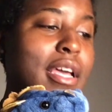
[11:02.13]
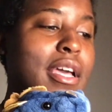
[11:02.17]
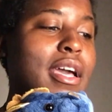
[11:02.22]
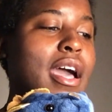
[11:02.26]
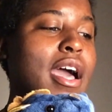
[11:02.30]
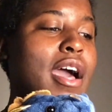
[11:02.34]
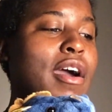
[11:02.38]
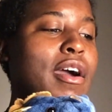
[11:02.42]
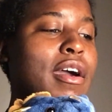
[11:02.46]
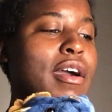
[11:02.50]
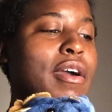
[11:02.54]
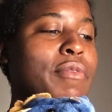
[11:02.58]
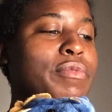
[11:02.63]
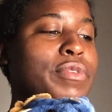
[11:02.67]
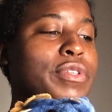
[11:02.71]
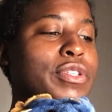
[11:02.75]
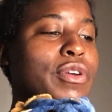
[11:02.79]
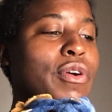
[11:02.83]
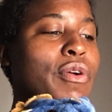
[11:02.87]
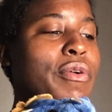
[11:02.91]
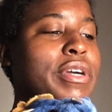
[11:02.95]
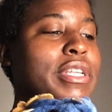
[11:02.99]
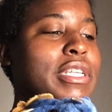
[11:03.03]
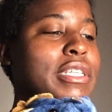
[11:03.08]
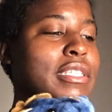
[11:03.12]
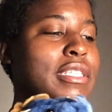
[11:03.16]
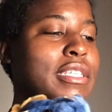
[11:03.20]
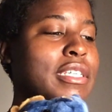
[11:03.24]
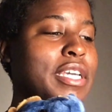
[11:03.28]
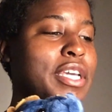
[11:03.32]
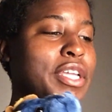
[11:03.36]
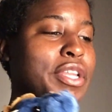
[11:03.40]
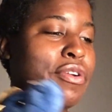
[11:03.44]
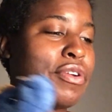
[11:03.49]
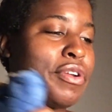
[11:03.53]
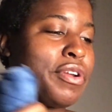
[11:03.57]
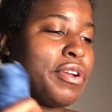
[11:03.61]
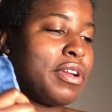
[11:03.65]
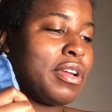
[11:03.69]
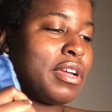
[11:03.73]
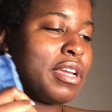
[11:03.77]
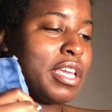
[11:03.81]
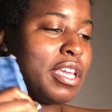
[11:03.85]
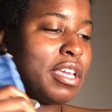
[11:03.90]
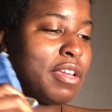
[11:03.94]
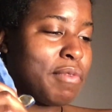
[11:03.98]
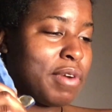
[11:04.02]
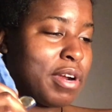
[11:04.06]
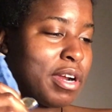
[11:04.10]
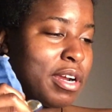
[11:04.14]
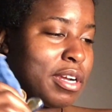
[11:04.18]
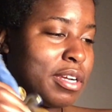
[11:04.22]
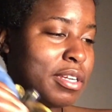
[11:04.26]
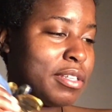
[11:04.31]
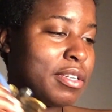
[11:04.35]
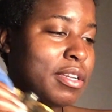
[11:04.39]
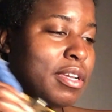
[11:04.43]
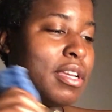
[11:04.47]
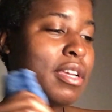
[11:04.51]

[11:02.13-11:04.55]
I was going to enter a keyword